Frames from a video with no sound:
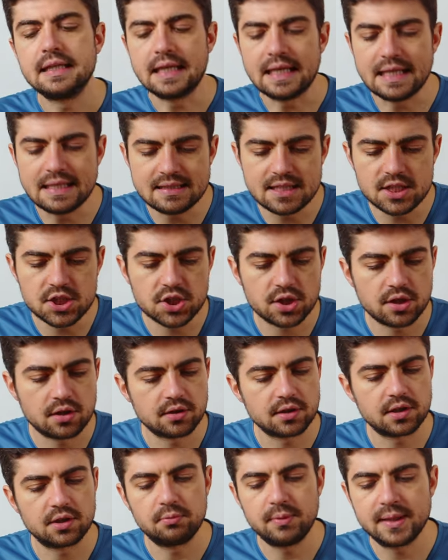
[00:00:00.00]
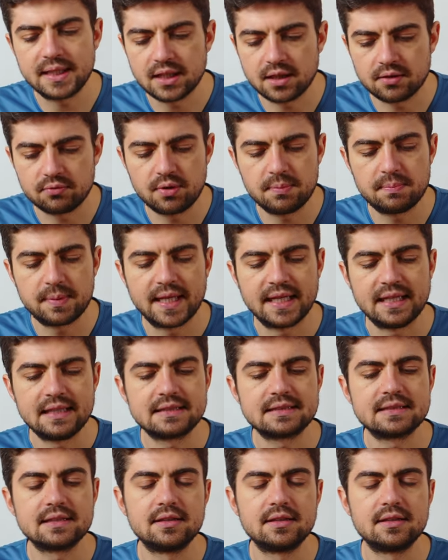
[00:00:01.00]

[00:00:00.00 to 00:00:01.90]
Easy jog, recovery pace,